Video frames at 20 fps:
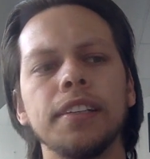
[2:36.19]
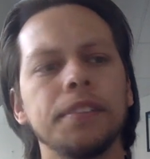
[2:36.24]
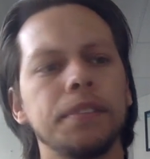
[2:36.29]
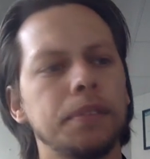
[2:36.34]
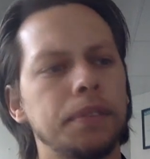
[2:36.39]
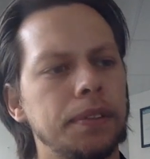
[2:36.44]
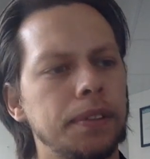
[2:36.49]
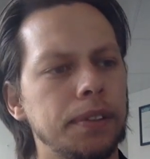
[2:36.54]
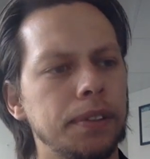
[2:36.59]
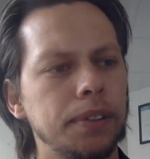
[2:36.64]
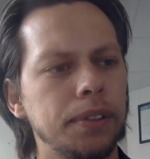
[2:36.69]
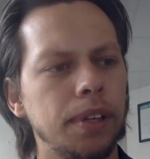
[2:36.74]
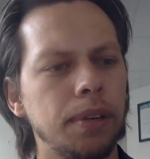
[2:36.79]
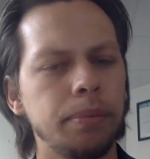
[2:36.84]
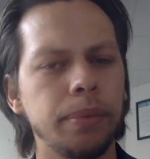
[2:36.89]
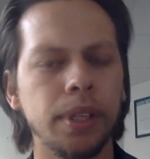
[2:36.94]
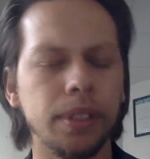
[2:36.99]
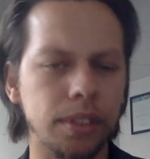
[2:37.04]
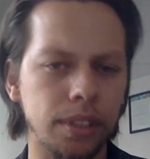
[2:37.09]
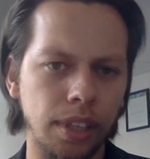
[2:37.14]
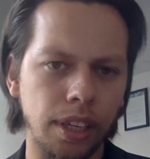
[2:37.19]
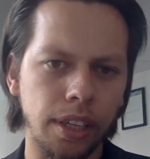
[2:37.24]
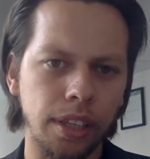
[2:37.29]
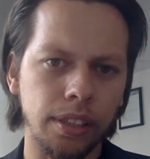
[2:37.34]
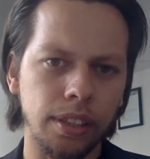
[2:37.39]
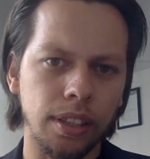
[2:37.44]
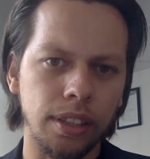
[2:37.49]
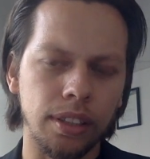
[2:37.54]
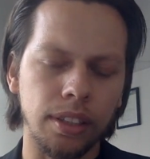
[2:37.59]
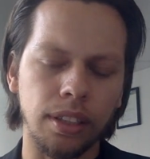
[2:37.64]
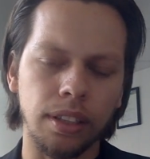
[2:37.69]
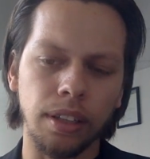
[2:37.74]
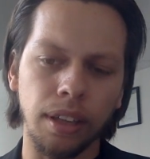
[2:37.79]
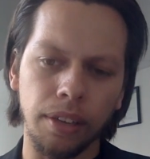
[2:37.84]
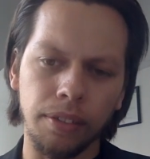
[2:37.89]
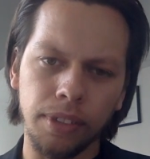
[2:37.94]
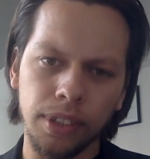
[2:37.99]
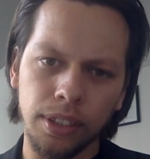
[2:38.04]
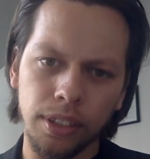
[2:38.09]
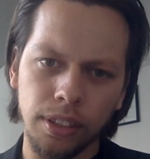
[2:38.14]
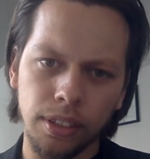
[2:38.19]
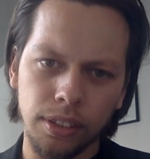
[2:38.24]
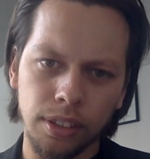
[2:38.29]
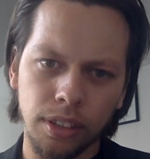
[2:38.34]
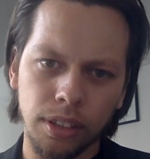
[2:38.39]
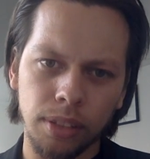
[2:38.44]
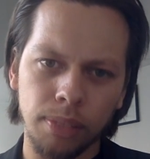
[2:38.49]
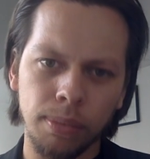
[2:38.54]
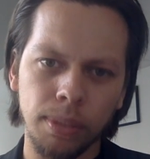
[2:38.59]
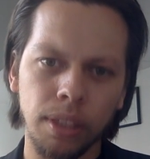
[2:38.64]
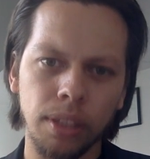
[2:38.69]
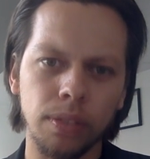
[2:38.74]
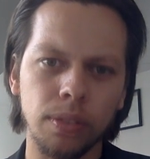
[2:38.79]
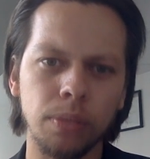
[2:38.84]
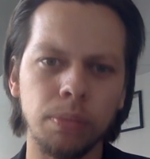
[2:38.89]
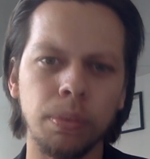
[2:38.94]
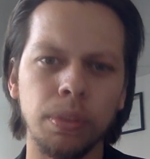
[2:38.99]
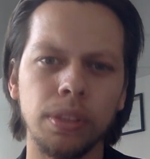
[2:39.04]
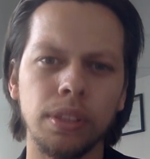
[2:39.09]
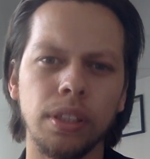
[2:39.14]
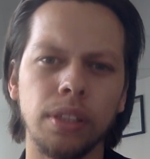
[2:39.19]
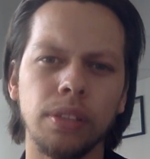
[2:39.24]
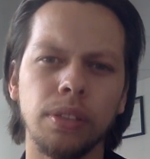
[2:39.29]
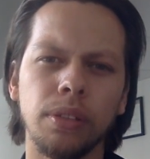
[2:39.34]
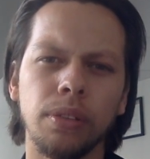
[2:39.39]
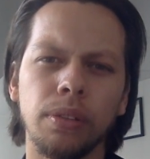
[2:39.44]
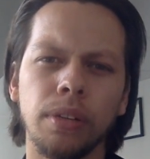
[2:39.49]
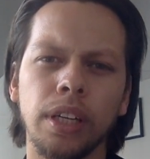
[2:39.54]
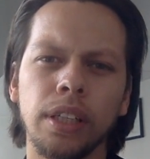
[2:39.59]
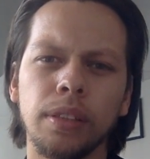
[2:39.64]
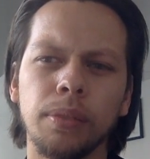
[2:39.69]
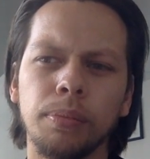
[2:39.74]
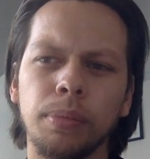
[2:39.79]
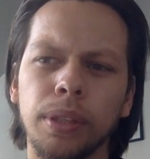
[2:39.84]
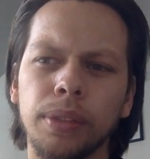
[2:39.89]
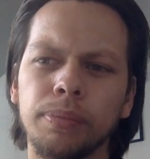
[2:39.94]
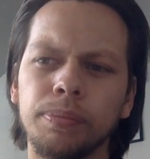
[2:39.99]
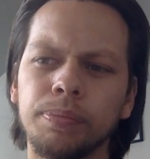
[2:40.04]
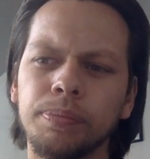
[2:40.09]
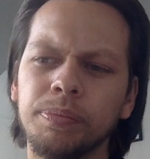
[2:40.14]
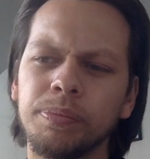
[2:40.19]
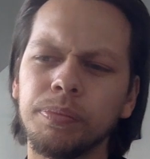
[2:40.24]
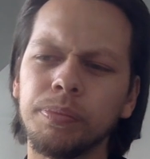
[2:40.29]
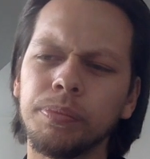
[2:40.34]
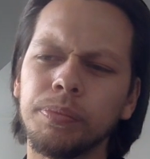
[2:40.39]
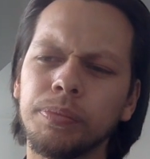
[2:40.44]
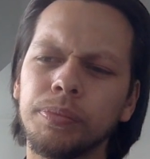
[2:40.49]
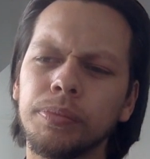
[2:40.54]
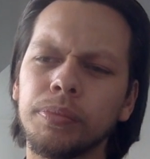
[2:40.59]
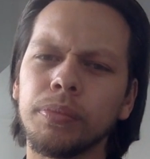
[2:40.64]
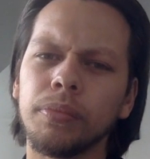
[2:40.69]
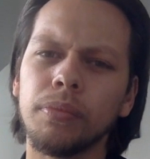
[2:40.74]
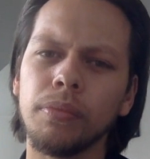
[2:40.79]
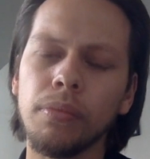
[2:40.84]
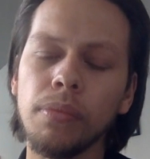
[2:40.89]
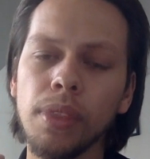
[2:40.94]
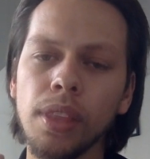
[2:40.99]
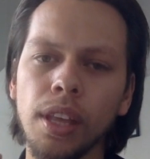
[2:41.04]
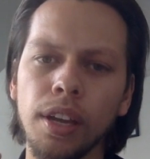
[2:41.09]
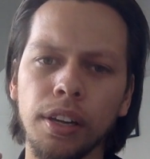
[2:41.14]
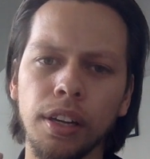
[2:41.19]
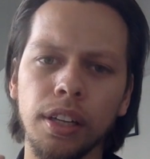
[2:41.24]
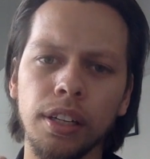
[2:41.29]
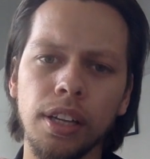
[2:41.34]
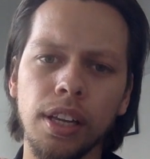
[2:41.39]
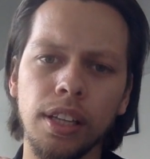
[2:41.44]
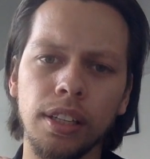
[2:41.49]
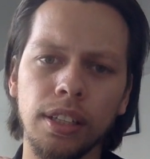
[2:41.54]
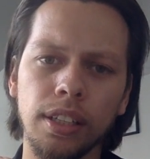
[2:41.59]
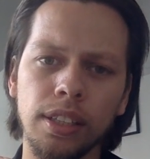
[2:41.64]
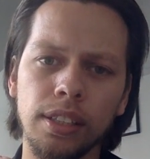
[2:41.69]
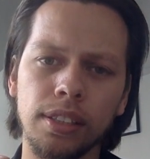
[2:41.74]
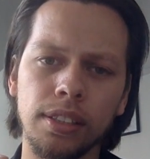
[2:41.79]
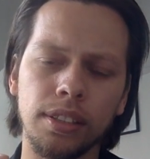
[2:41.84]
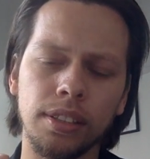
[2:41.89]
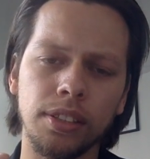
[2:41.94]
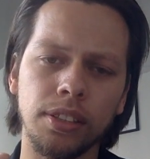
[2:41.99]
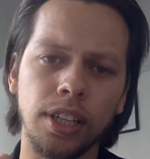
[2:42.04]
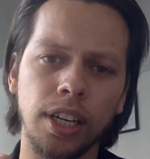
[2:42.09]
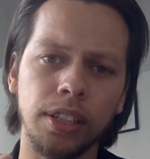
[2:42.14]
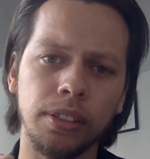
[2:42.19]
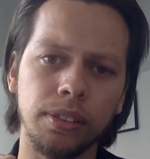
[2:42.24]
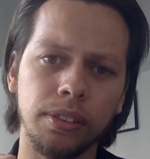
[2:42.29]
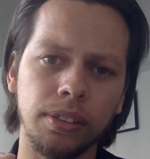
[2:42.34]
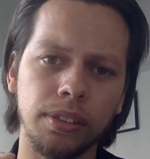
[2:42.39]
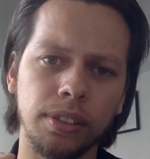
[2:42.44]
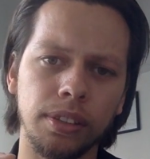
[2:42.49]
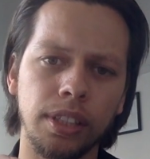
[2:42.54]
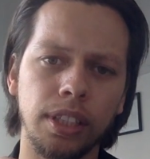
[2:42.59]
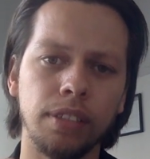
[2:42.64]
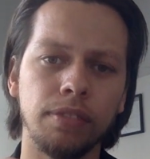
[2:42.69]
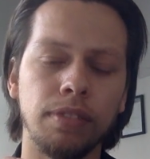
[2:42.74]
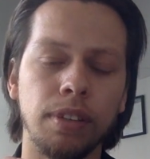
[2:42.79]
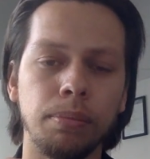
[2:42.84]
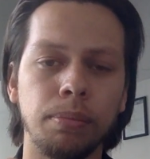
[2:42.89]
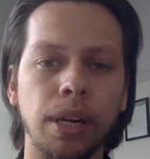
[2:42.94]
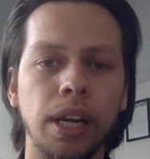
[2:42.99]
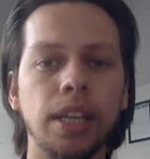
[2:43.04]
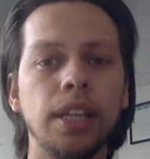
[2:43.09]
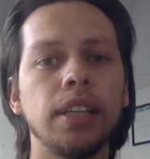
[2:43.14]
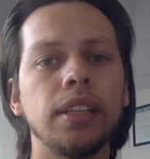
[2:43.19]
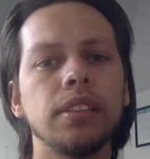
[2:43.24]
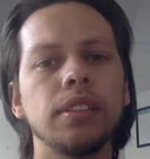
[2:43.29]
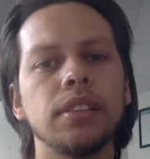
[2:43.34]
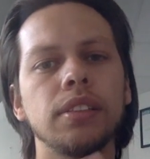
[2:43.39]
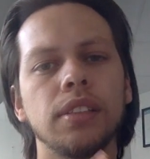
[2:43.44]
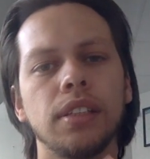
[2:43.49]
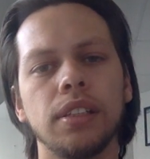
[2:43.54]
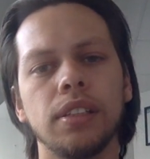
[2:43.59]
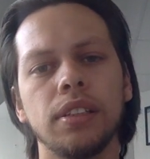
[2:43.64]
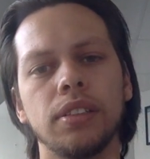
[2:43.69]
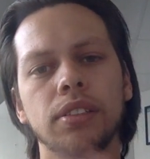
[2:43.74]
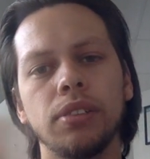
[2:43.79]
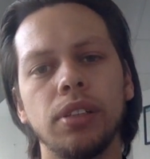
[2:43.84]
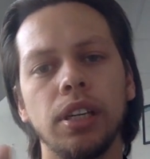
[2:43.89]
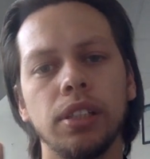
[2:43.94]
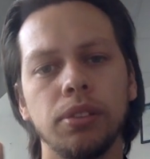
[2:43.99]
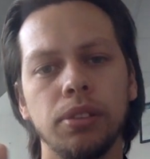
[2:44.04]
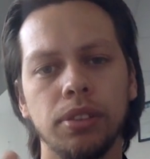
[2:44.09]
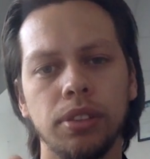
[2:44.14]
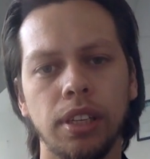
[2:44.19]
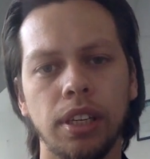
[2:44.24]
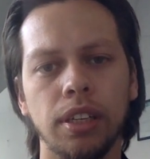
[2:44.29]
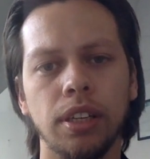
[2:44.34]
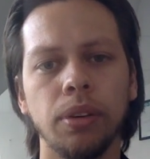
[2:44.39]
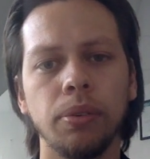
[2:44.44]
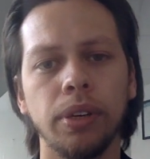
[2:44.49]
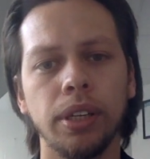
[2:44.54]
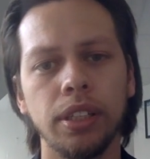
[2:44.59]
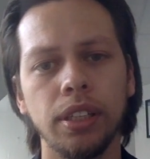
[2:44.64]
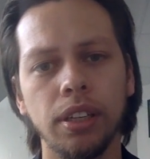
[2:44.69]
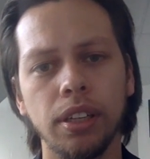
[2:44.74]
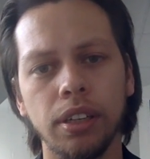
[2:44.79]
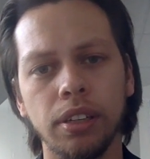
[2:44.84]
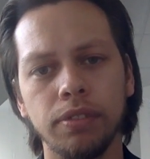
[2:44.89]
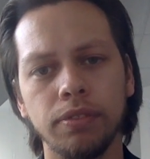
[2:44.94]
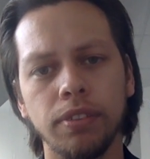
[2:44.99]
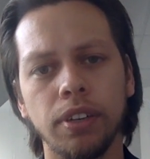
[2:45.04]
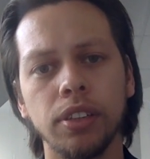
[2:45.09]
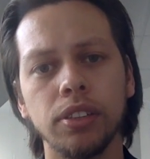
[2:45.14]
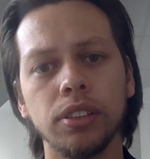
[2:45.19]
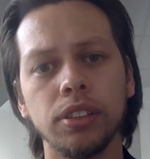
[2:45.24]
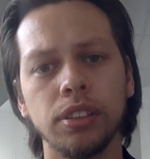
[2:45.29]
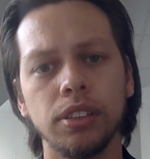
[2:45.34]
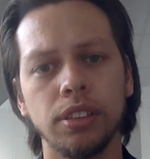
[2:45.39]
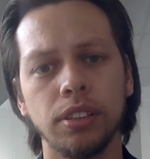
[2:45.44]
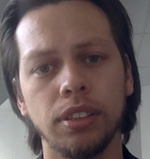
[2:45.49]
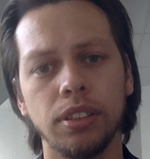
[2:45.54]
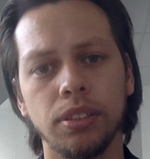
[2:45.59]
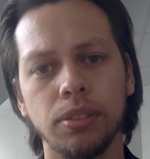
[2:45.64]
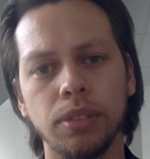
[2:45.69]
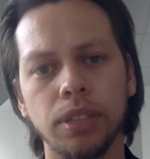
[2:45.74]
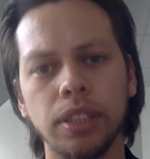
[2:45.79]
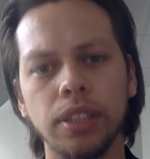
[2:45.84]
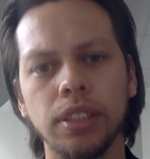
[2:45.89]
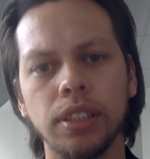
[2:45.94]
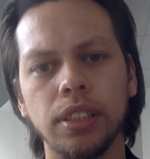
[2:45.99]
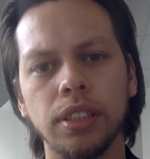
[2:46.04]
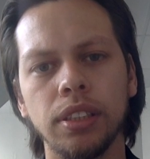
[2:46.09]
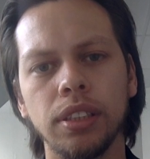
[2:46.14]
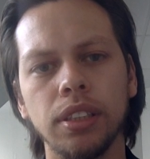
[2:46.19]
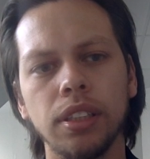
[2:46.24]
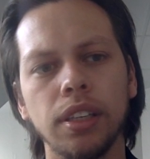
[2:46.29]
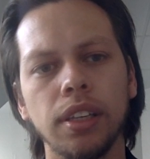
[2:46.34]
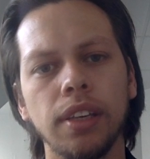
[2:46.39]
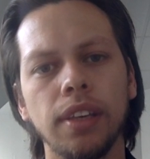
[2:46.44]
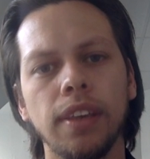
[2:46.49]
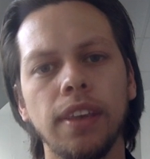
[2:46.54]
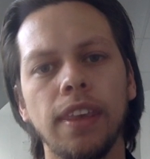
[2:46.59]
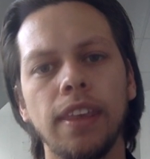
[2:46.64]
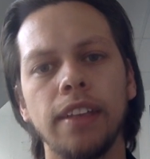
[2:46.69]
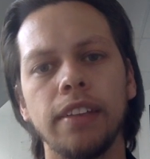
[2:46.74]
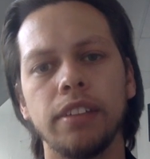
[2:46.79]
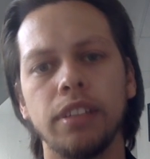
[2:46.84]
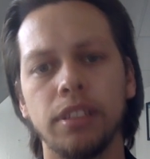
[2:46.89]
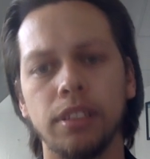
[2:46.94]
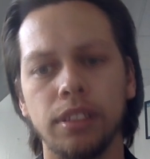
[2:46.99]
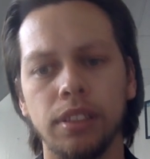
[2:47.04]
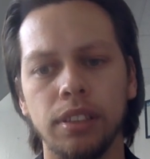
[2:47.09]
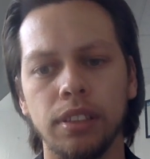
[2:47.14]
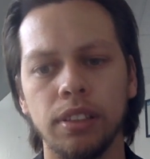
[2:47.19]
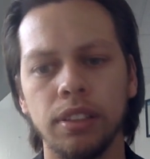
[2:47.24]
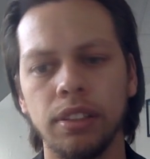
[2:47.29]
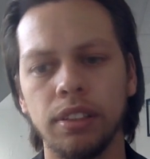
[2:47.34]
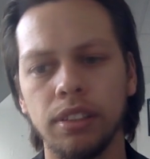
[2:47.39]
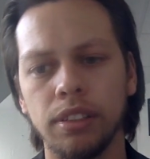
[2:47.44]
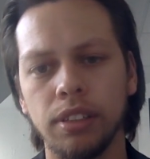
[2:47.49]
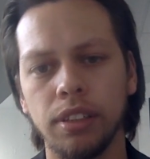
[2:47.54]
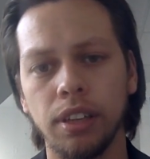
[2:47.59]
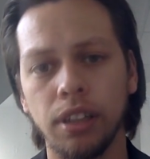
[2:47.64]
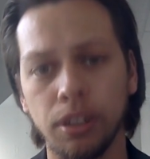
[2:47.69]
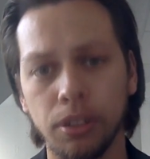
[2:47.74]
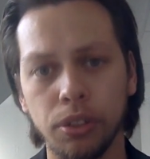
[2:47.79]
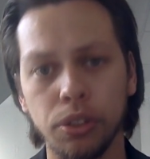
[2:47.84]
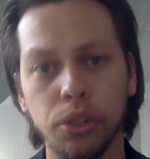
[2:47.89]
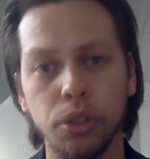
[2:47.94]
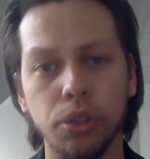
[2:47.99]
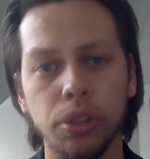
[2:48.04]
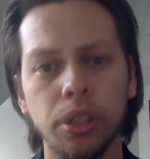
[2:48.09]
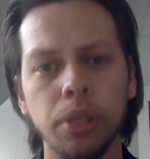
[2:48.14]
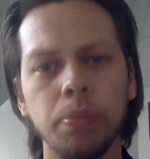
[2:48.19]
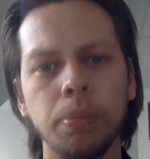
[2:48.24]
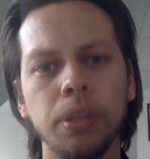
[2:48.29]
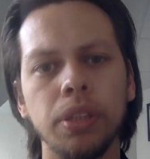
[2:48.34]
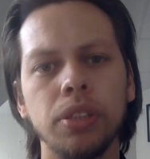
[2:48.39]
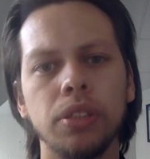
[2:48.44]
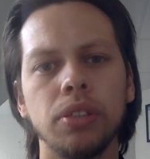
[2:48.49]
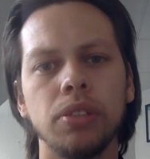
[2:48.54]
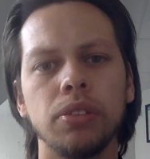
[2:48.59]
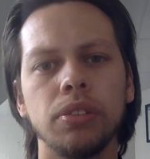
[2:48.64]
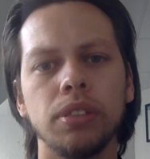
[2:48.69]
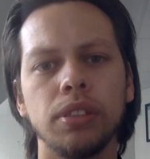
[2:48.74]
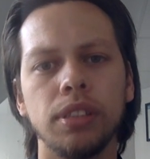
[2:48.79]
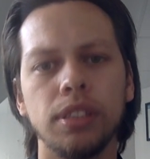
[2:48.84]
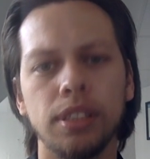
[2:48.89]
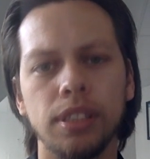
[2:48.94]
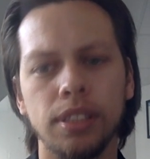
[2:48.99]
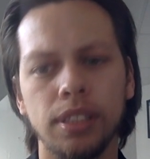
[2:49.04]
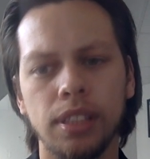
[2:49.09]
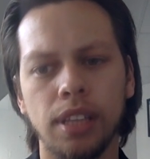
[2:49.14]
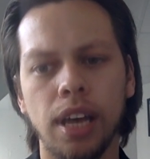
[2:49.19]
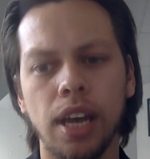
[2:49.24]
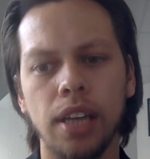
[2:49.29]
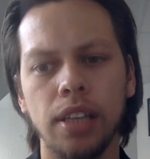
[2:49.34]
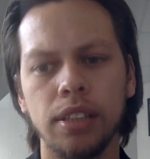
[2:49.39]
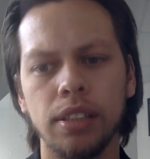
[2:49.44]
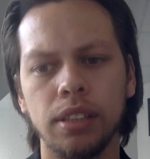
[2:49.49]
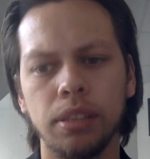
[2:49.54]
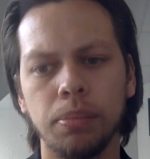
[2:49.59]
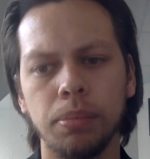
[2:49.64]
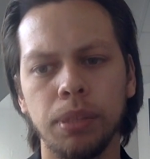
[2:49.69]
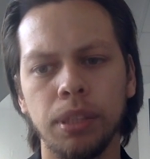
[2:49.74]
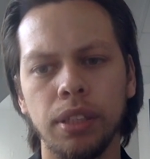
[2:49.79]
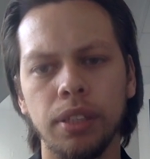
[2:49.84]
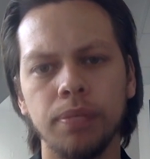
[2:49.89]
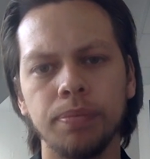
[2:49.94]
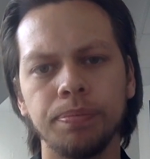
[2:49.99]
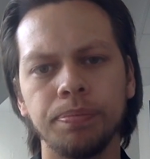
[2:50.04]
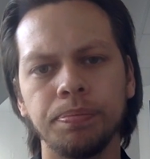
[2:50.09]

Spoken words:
so I'm not saying that everything is going to be 100% correct, but I'm going to at least try to see it from my lens and try to take away the function in this writing. So I'm going to show you the picture. So this is an ISTP.